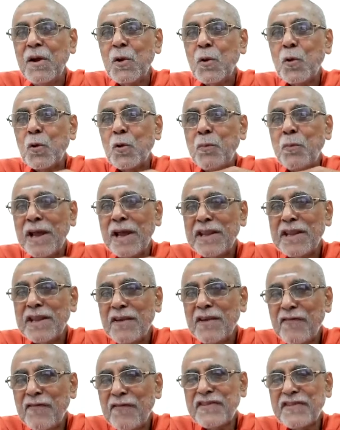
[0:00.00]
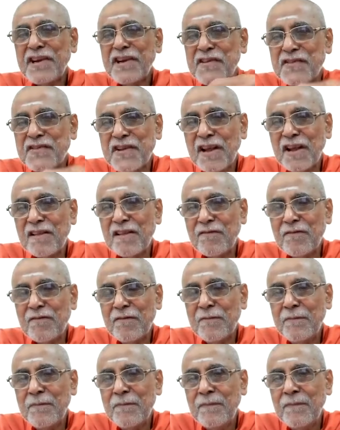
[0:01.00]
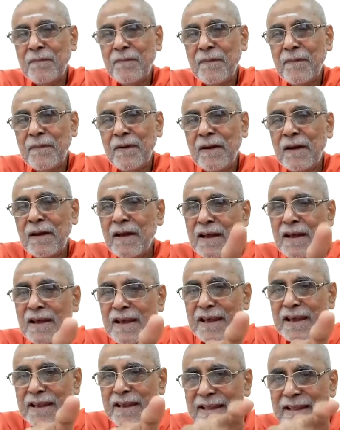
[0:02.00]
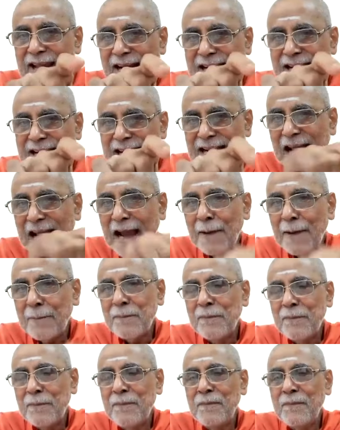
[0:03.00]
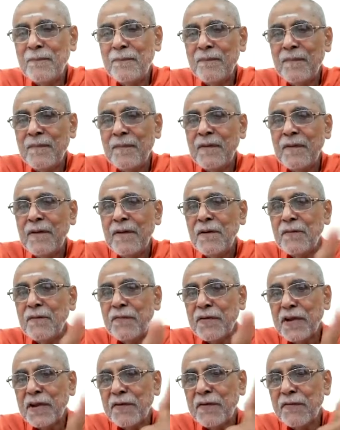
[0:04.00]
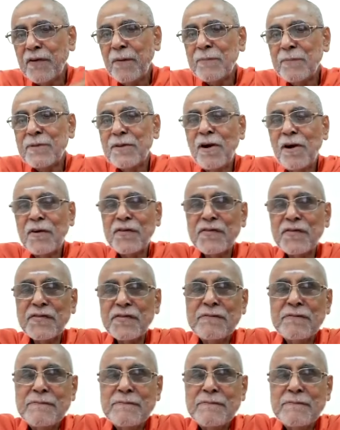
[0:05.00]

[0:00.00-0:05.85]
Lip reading: to manifest itself in that gap, free from thoughts.